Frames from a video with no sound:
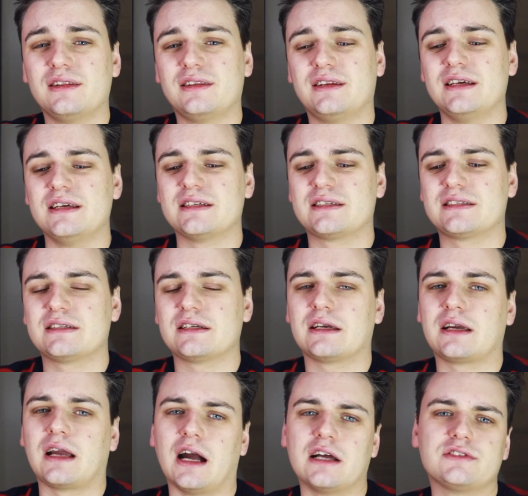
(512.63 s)

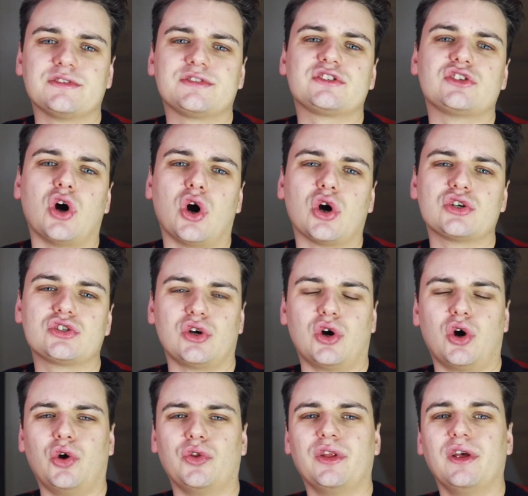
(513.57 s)
these kinds of songs
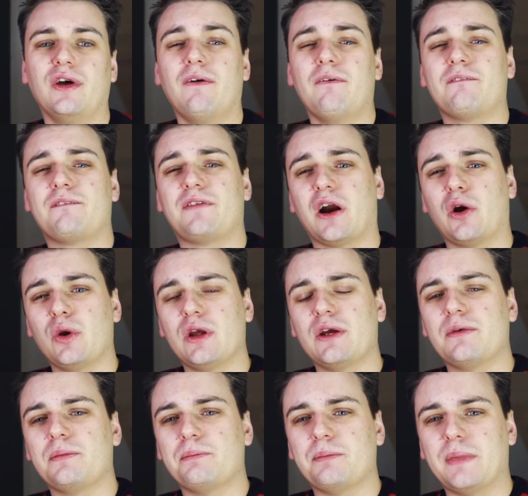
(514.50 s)
on
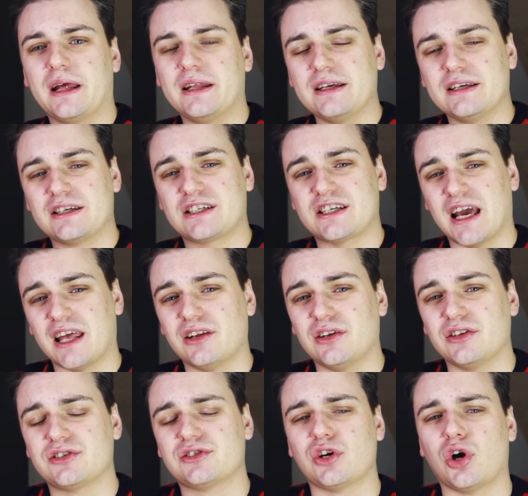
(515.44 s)
very many
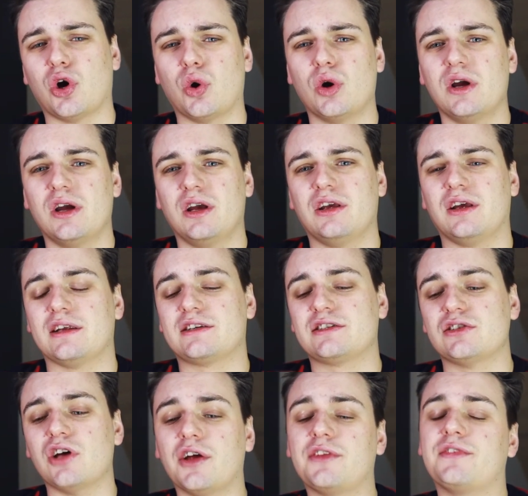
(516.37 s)
channels, so
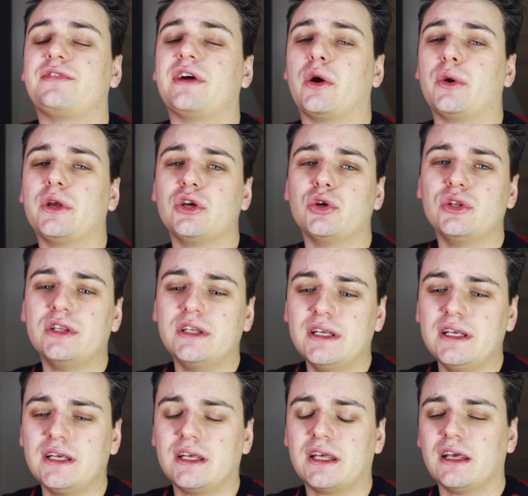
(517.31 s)
it's not very
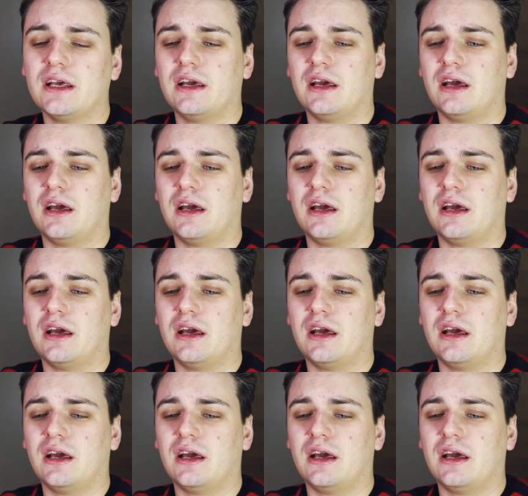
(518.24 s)
unique,